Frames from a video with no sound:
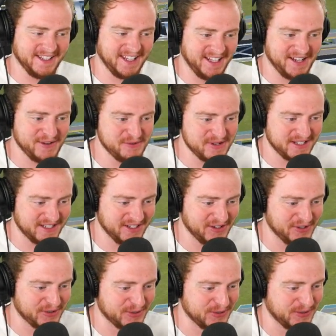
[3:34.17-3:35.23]
There we
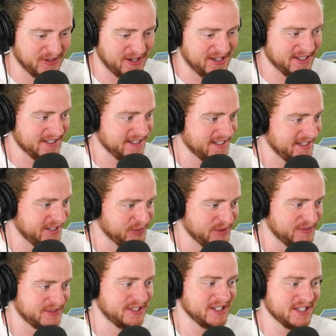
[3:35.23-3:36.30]
go.
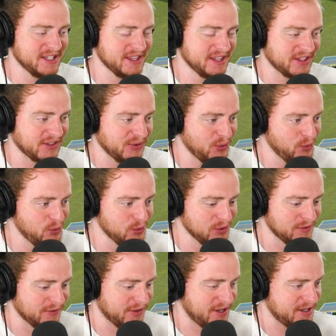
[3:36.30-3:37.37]
We've done all
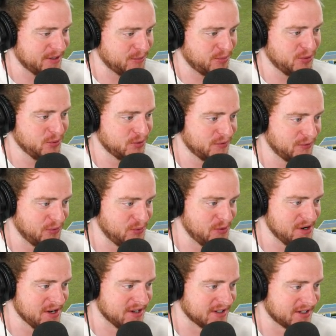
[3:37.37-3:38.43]
of that beautiful
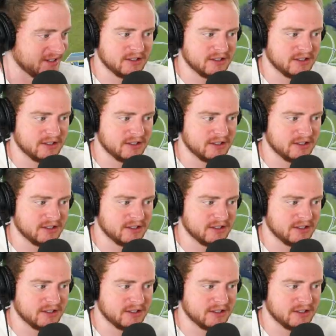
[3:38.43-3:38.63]
work.